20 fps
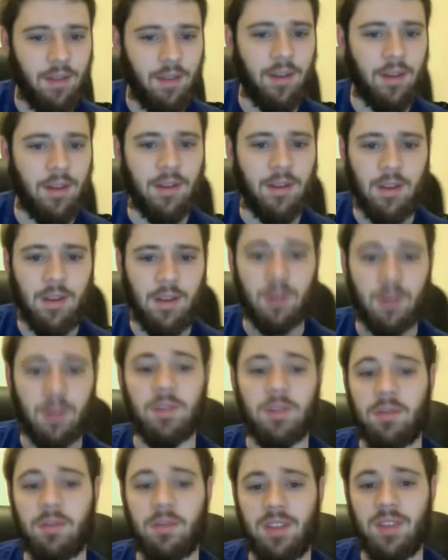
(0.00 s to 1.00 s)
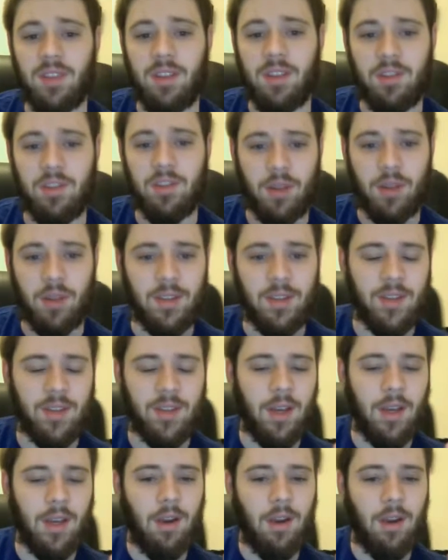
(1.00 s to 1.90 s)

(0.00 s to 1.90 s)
having sort of seen these trends,